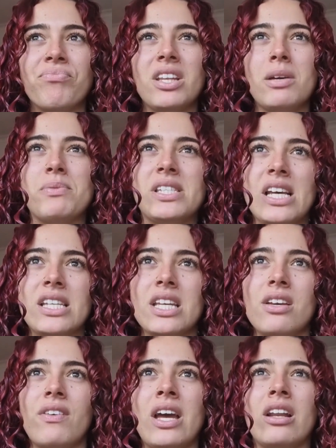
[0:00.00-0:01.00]

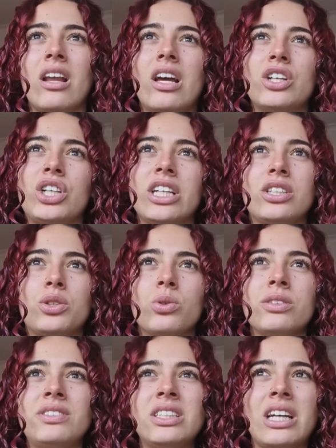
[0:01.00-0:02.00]
obsessive and she's
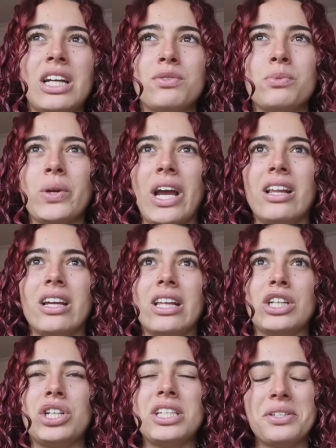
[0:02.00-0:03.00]
sort of detached from reality.
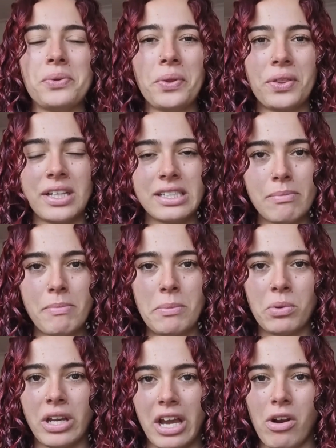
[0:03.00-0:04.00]
Like she still thinks that
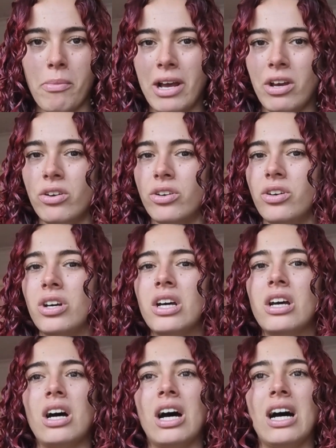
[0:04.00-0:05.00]
people care about her
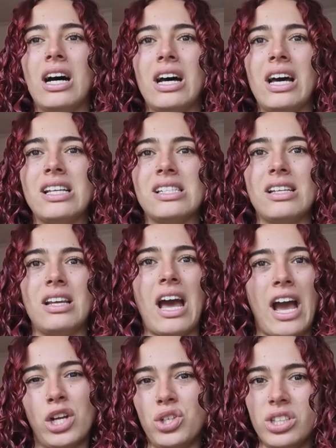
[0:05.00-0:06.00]
as an
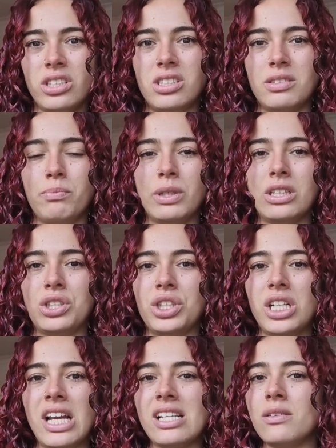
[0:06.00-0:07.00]
actress, but
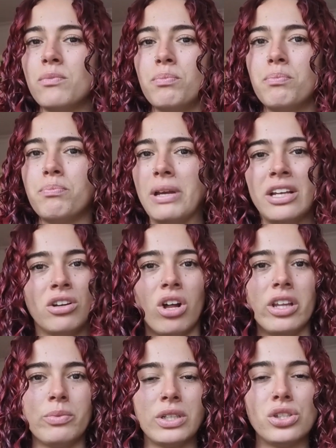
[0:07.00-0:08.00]
she hasn't been in
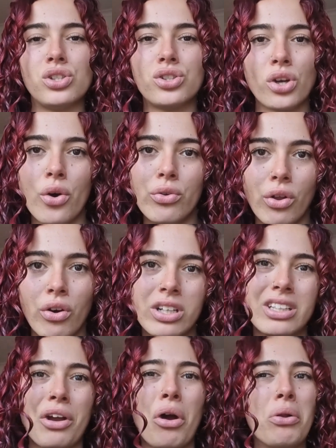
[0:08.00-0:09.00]
Hollywood in so long
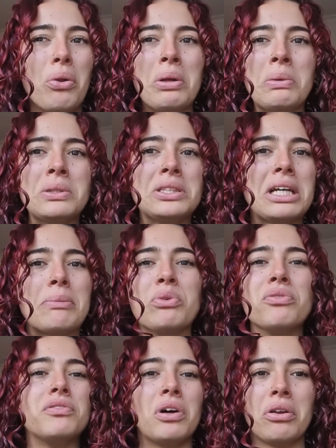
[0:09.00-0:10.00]
and like Hollywood's like
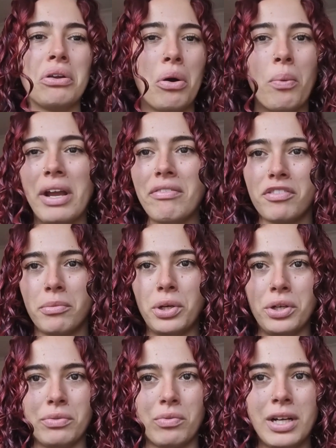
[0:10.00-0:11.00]
moved on away from
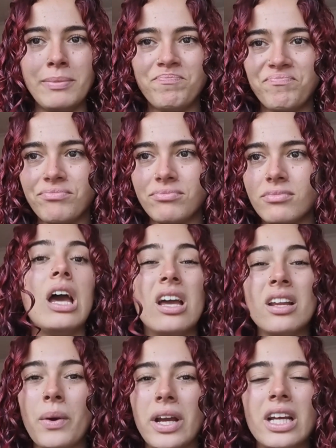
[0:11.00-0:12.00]
her, right?
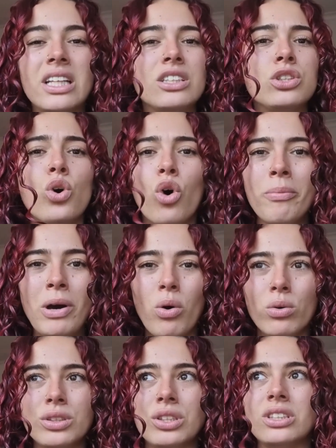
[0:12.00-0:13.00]
Anyway, and then Norma
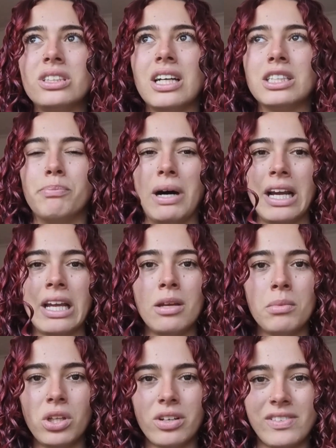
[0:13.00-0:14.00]
also starts buying
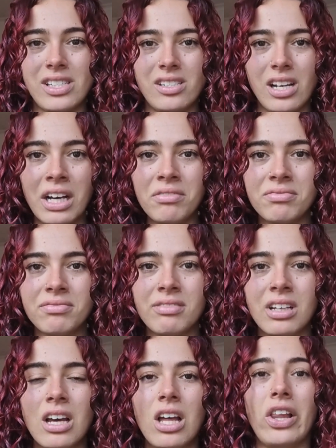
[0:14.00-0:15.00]
him a lot of stuff,
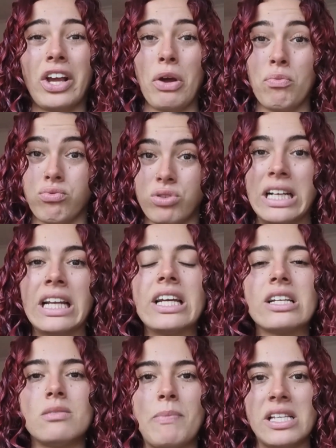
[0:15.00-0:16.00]
like really
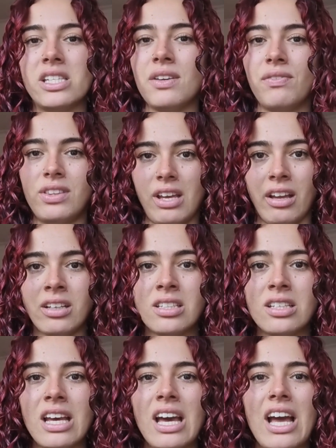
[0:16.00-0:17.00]
expensive
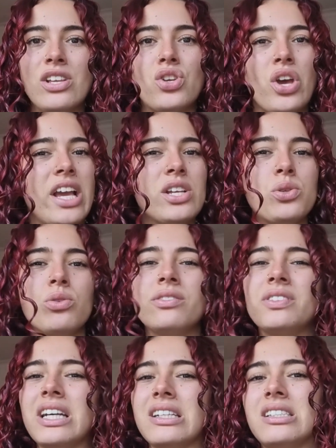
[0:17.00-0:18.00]
things. And so he's sort
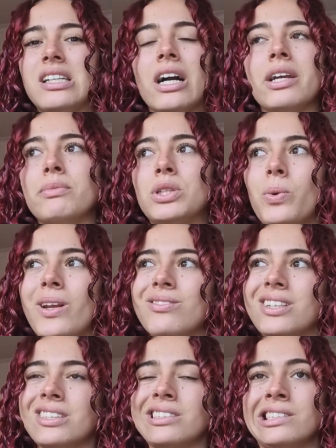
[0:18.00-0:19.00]
of like stuck in between of
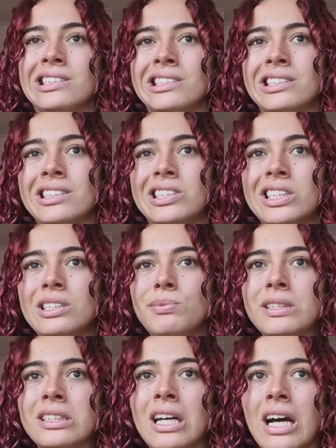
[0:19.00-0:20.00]
like, yeah, she's a
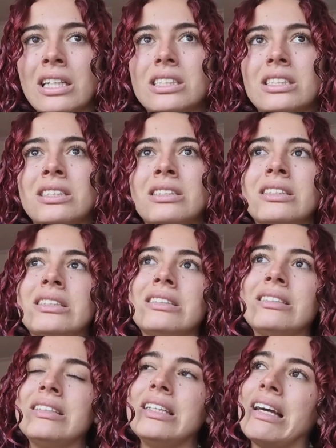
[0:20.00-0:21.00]
bit nuts
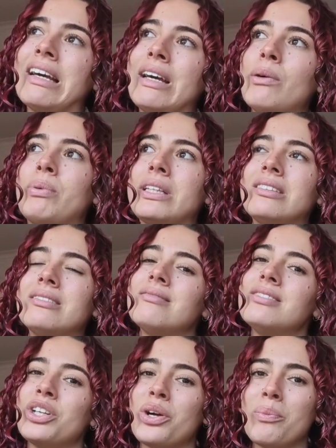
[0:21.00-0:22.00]
and yeah, but
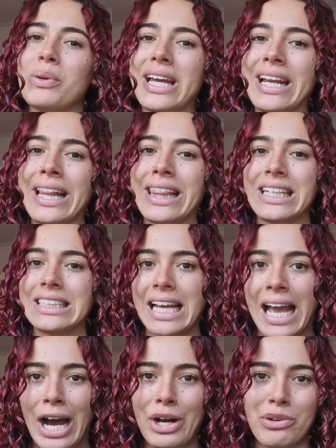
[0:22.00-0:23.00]
you know, I'm getting things
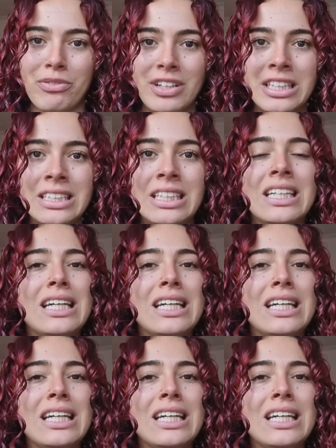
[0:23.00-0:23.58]
out of it